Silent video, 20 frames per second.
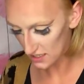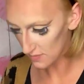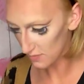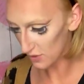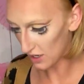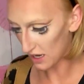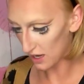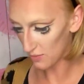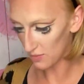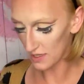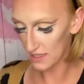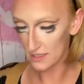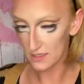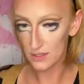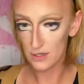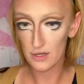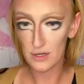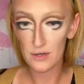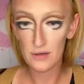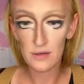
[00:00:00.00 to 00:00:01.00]
brow
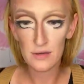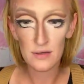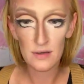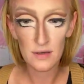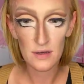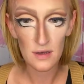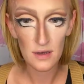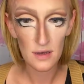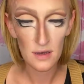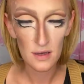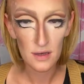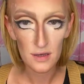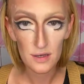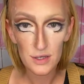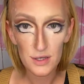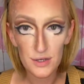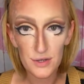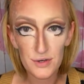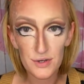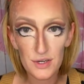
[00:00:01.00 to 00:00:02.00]
pencil.
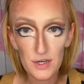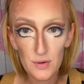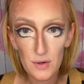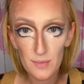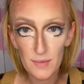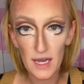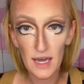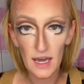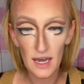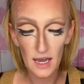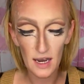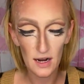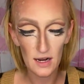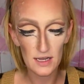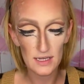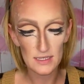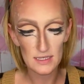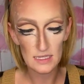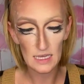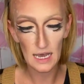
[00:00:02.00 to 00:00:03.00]
Usually when my hair
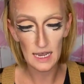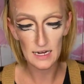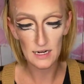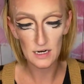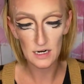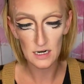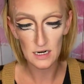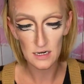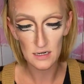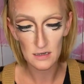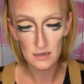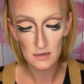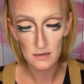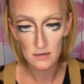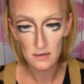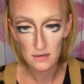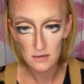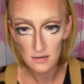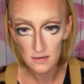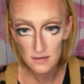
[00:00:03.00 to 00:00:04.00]
is lighter,
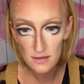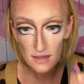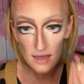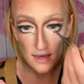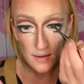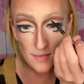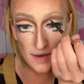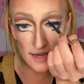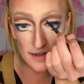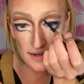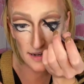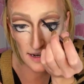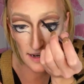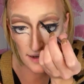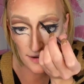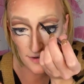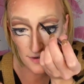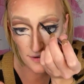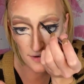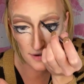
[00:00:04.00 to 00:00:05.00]
like my
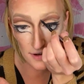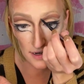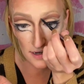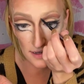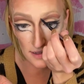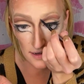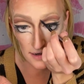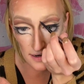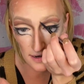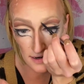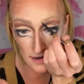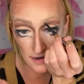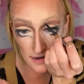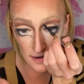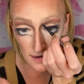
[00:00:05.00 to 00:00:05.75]
natural color,